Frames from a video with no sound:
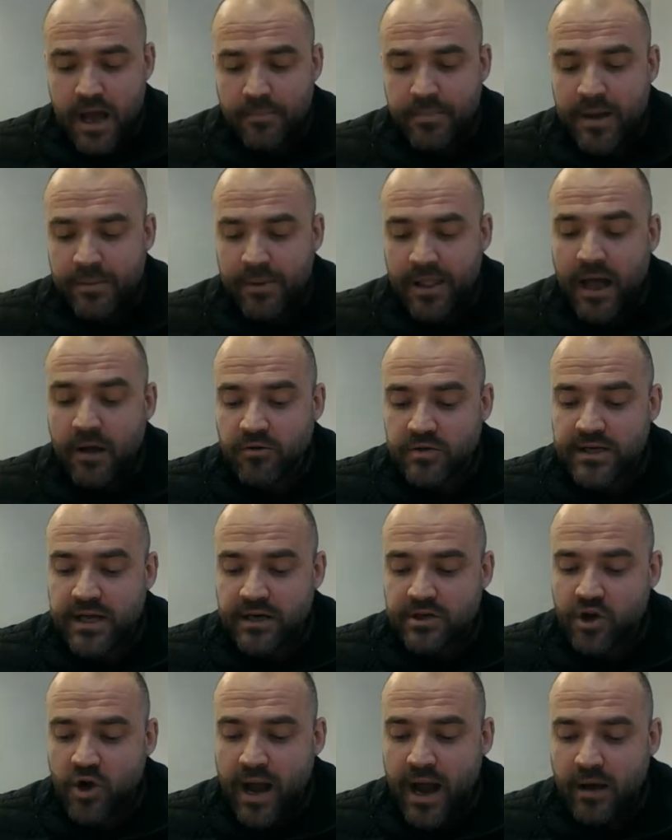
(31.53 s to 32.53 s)
People
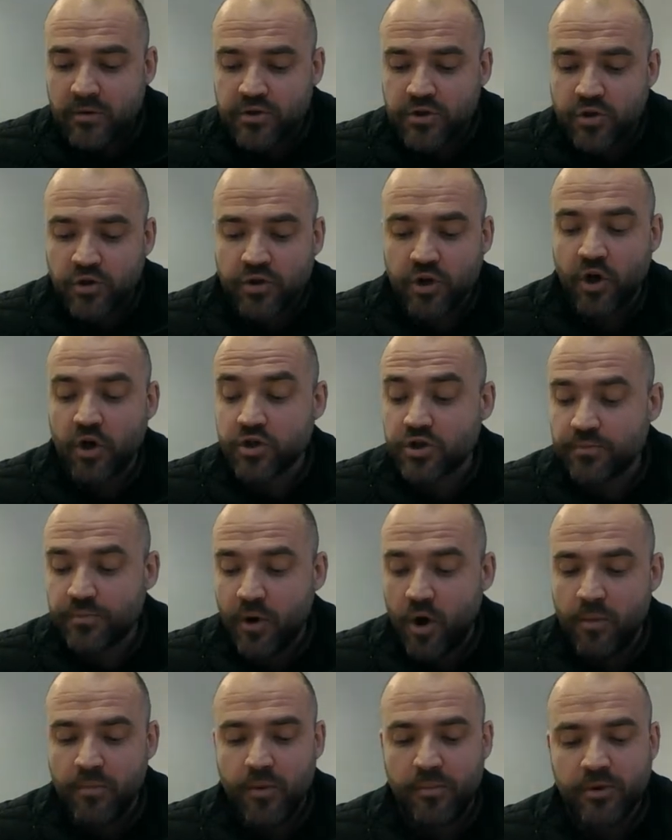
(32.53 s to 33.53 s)
outside your household or
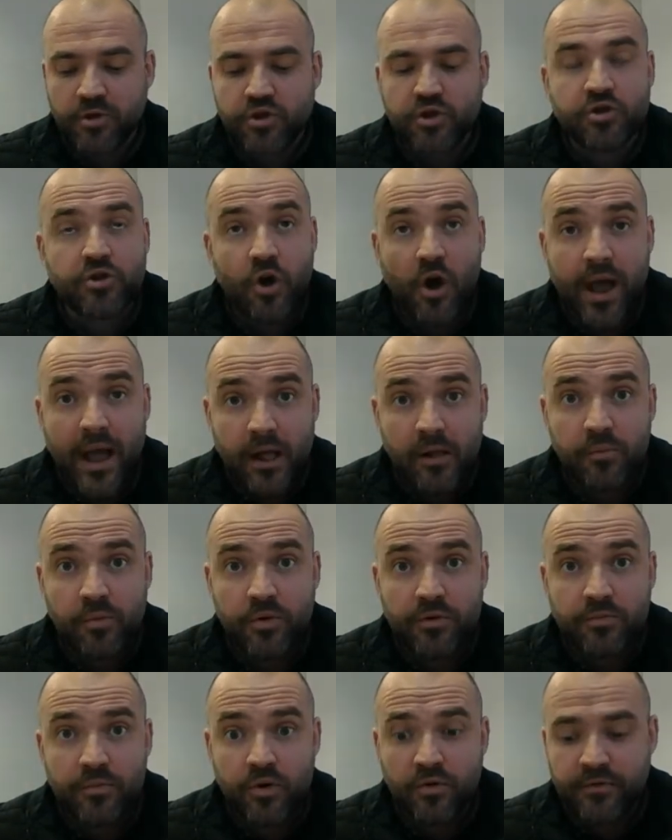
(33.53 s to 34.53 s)
support bubble should not help
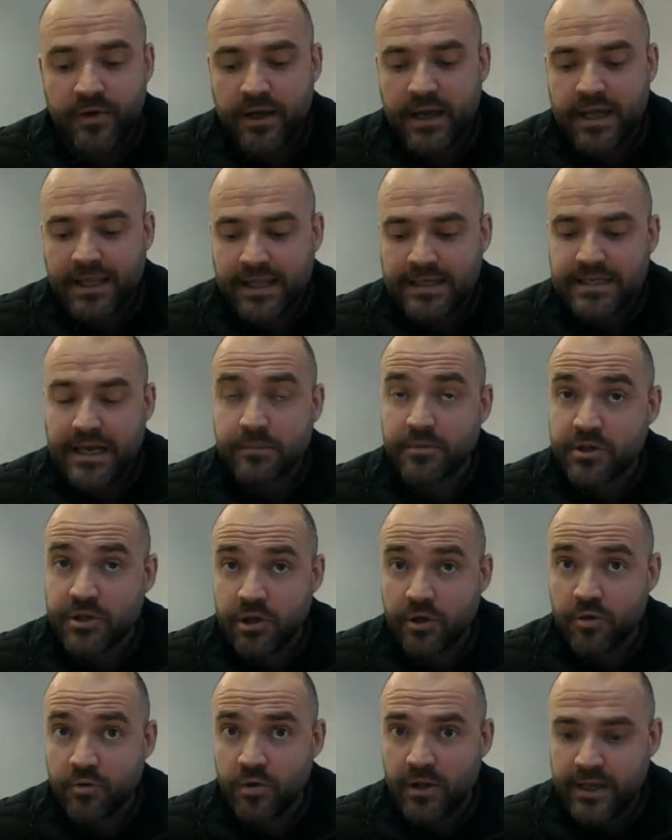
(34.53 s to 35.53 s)
with moving unless
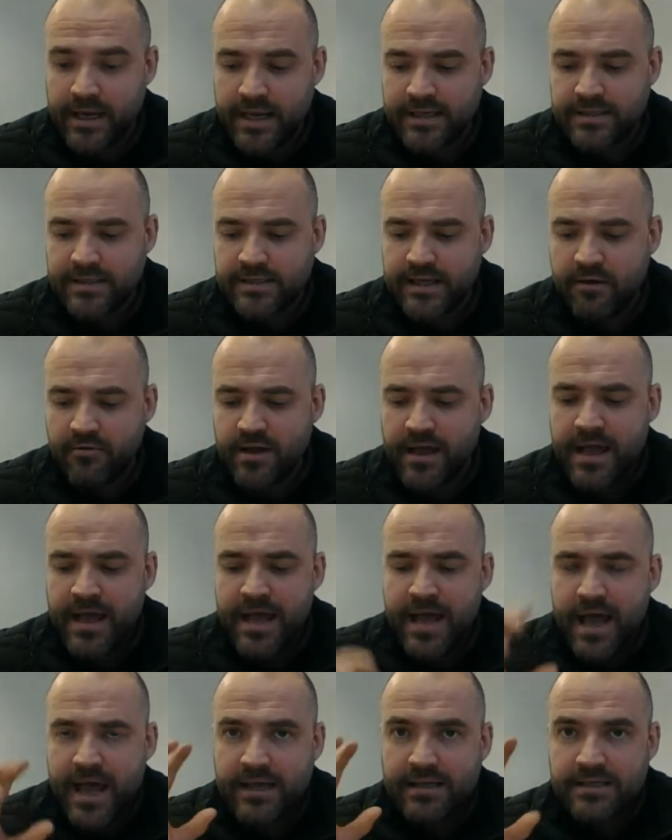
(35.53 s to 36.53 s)
absolutely necessary.
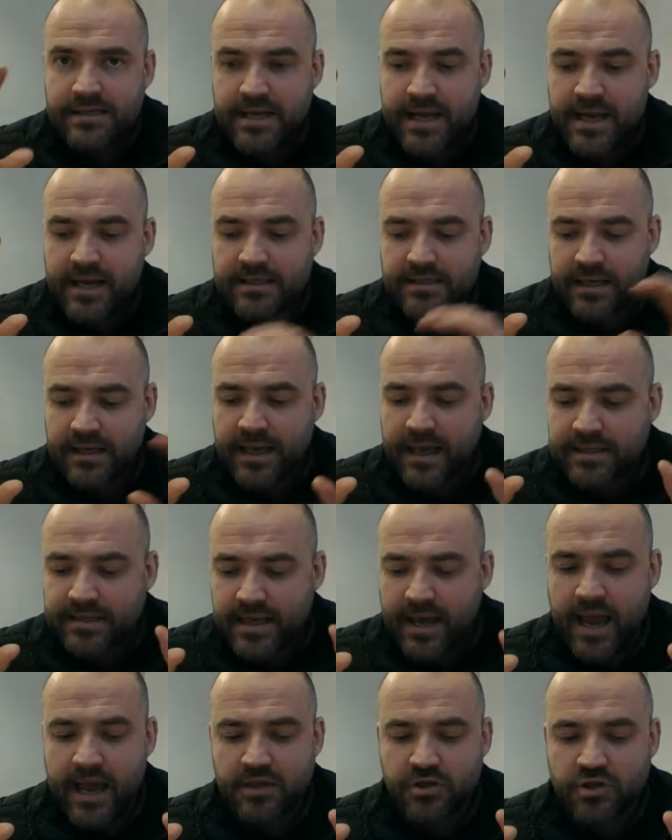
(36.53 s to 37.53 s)
Estate and
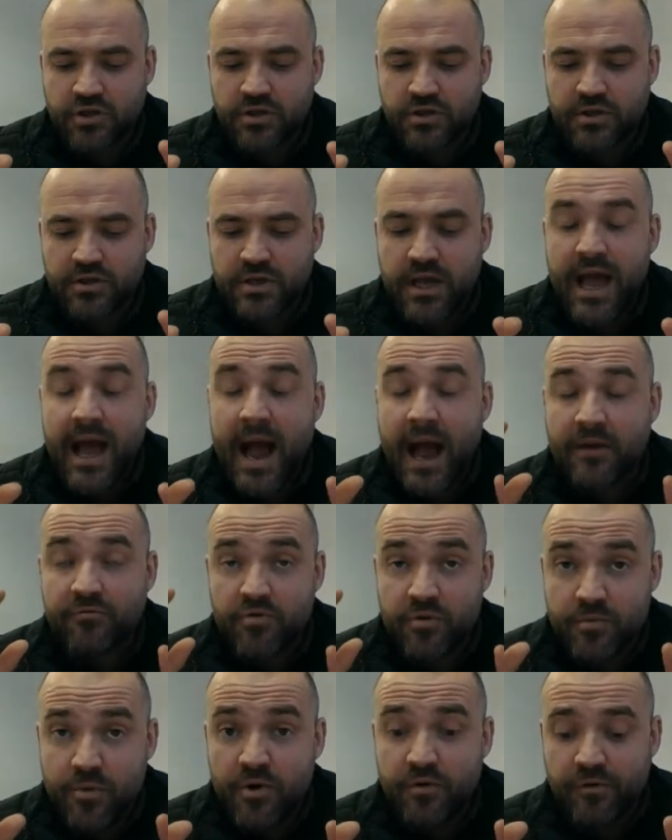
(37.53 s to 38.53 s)
letting agents and
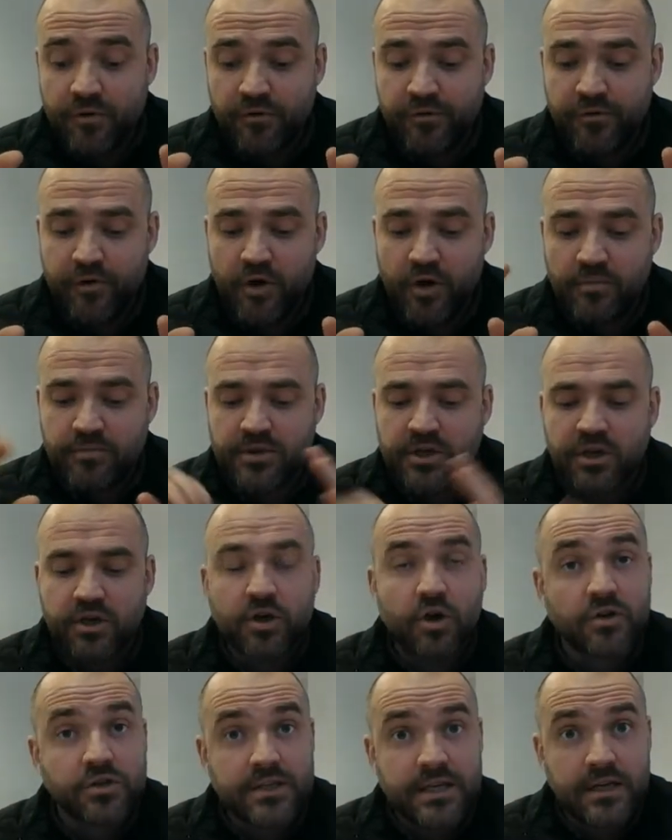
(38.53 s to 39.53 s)
removal firms can
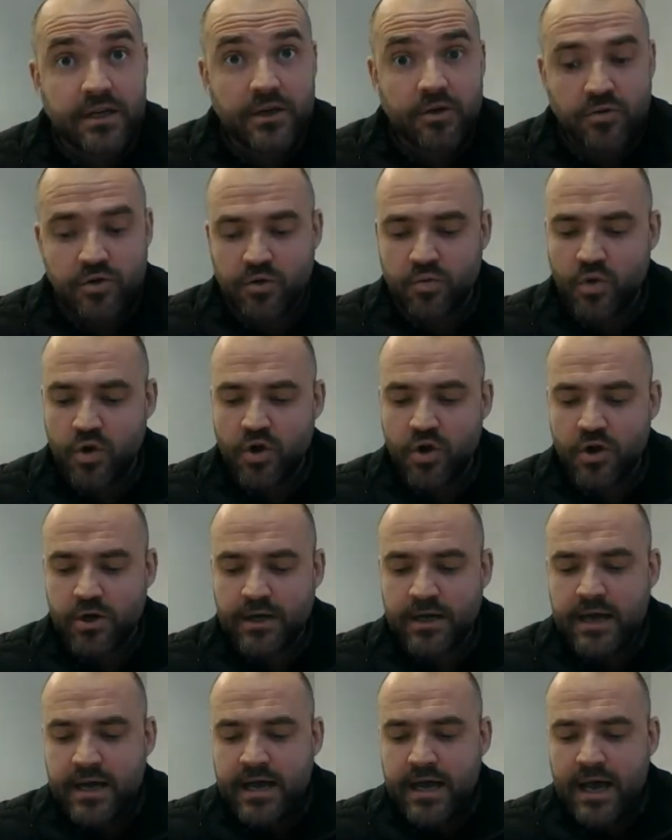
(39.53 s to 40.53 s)
continue to
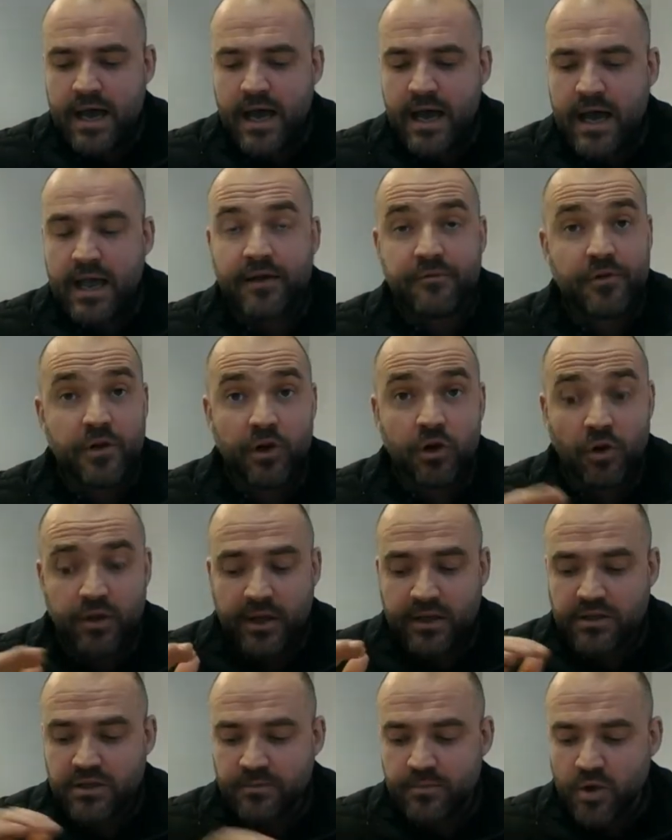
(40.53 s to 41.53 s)
work. If you're
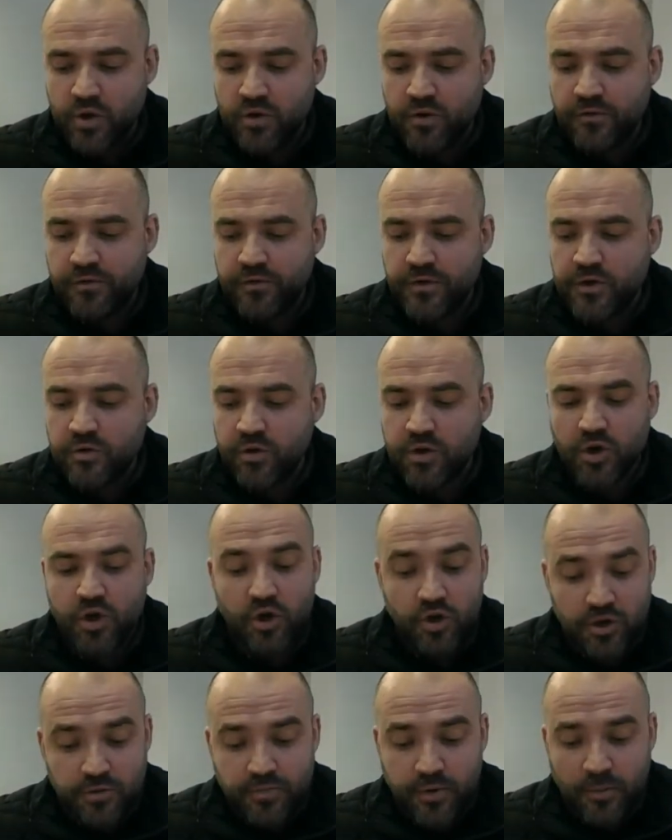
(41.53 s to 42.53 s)
looking to move, you can
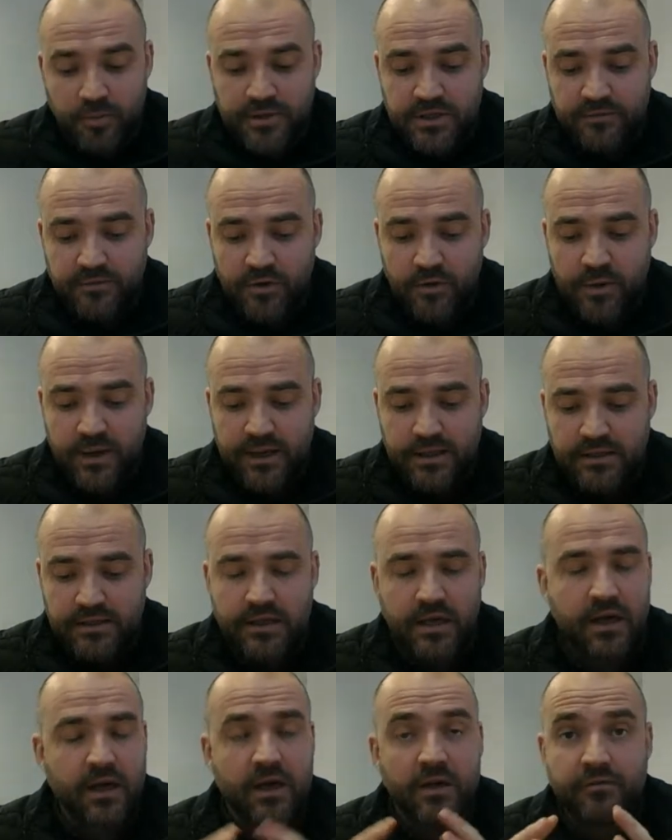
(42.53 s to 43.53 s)
go to property
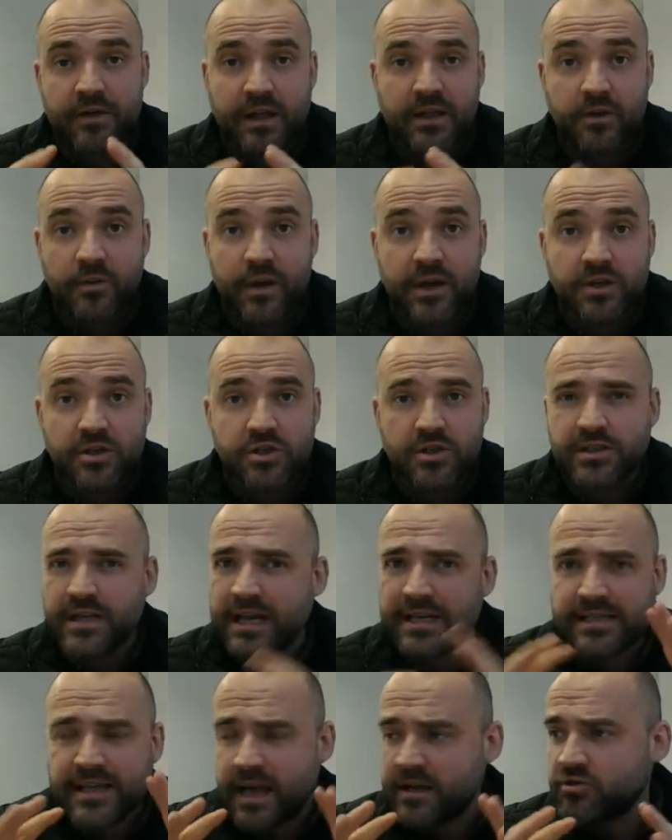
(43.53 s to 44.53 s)
viewings, valuations,
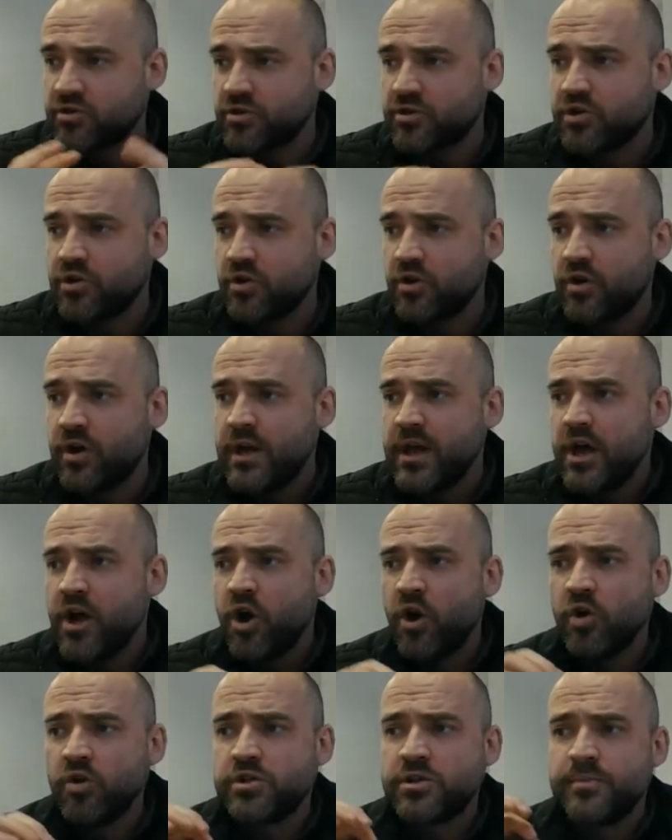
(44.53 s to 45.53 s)
etc. So
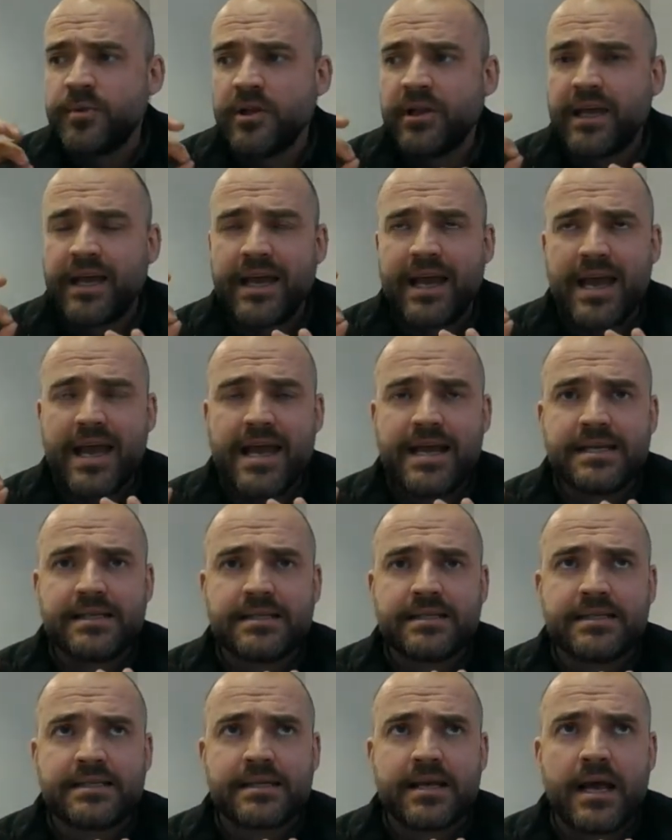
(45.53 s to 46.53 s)
ultimately it
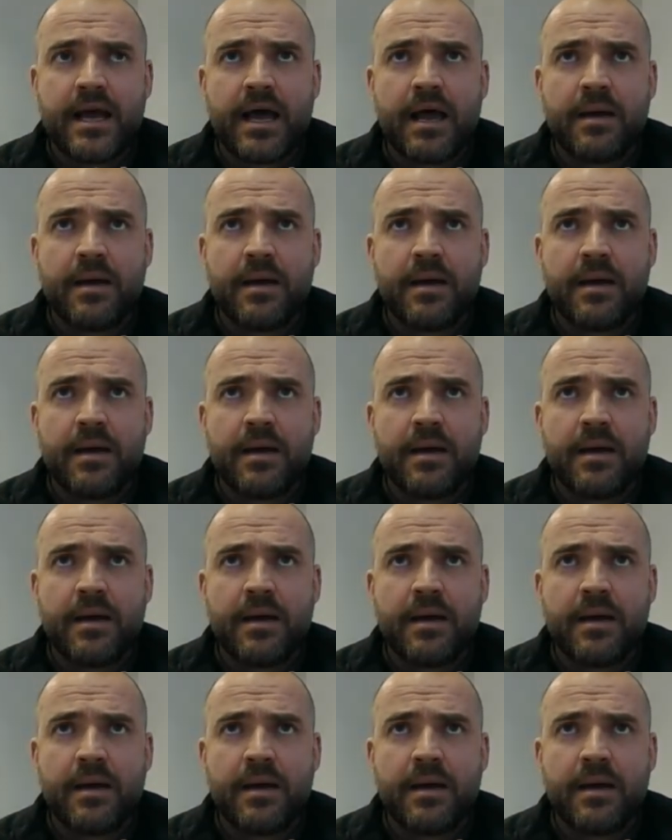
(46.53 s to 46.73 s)
is